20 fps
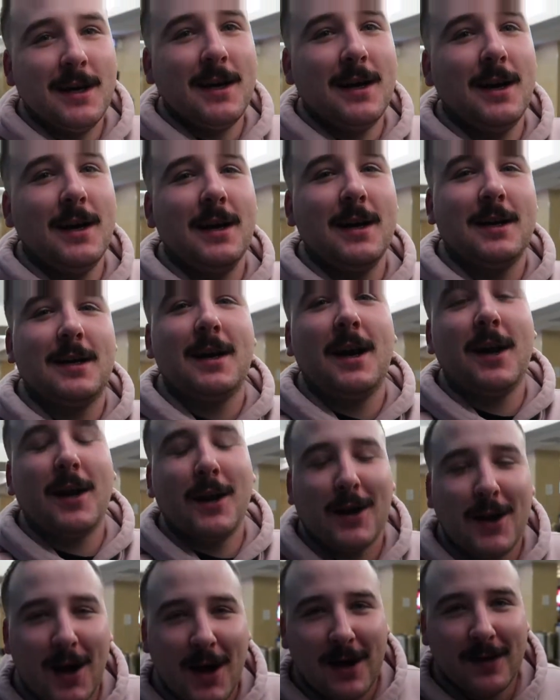Uh, got
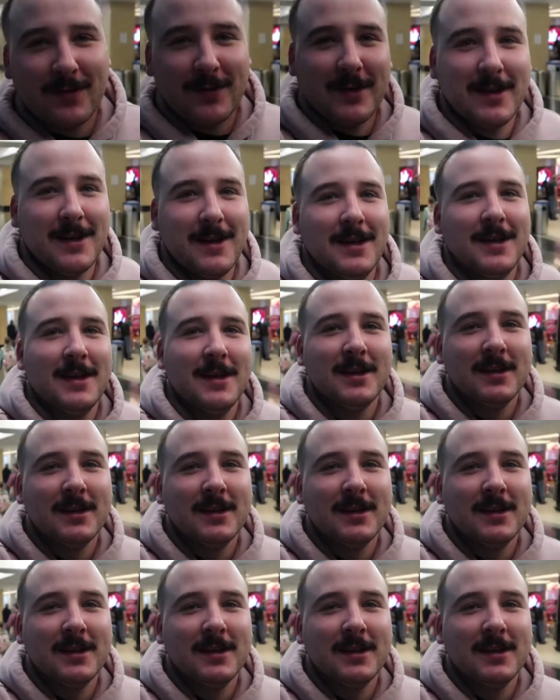a coffee,